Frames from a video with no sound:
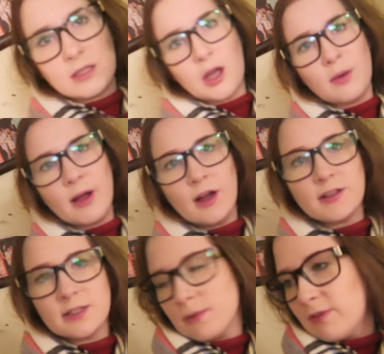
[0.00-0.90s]
So I
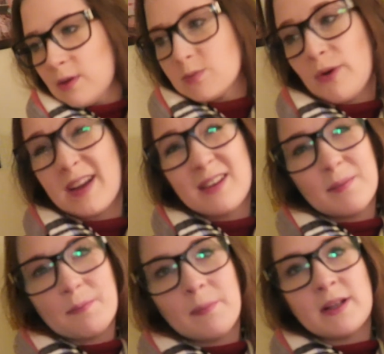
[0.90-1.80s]
asked him if he was
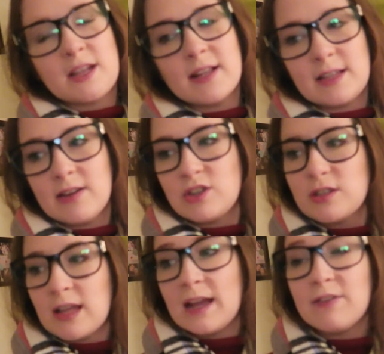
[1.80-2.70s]
pregnant, but turns out it's
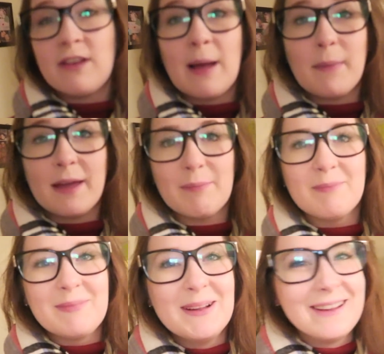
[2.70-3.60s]
just getting a
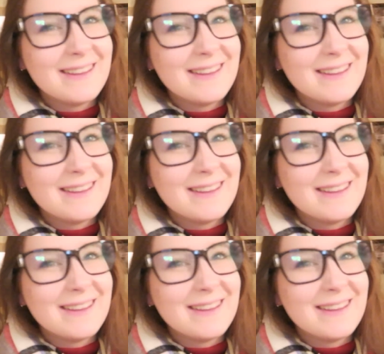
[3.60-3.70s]
flatmate.